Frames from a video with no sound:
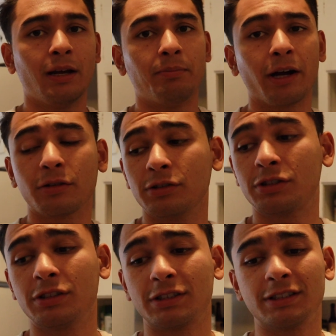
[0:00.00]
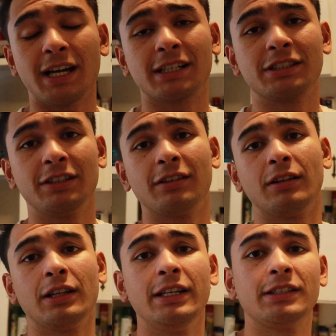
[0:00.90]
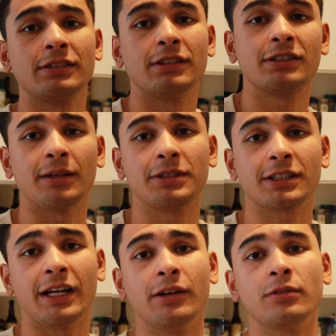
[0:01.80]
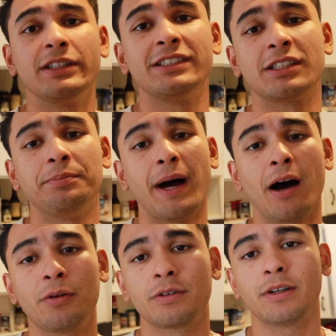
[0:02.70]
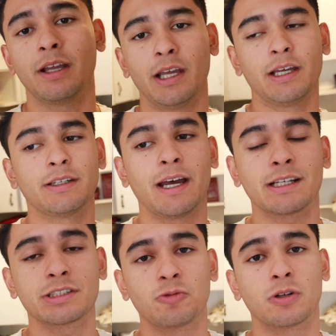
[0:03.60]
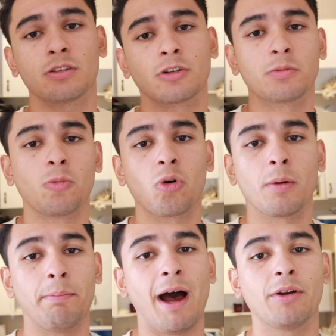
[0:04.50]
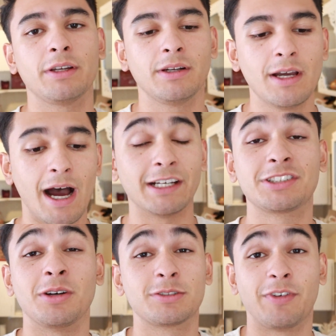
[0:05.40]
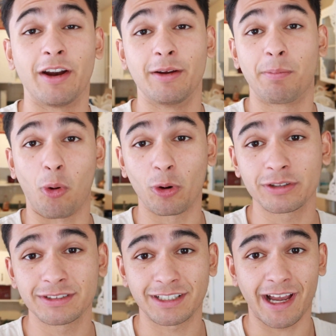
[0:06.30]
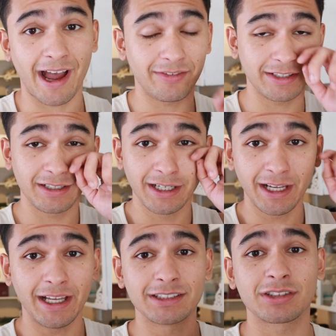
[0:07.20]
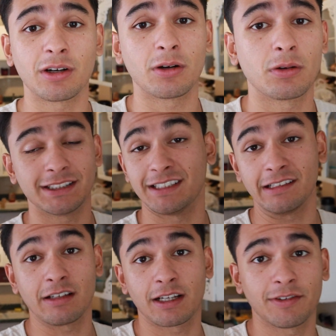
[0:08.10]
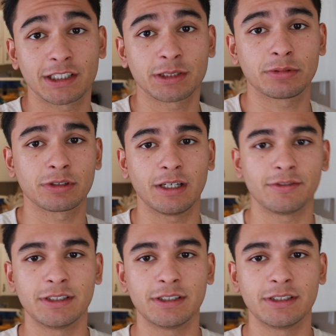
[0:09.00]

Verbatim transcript: Micronutrients is actually the least, the subject I know least about, and I actually want to learn more about it. I just know it's very important to have it, and so I just eat a lot of vegetables every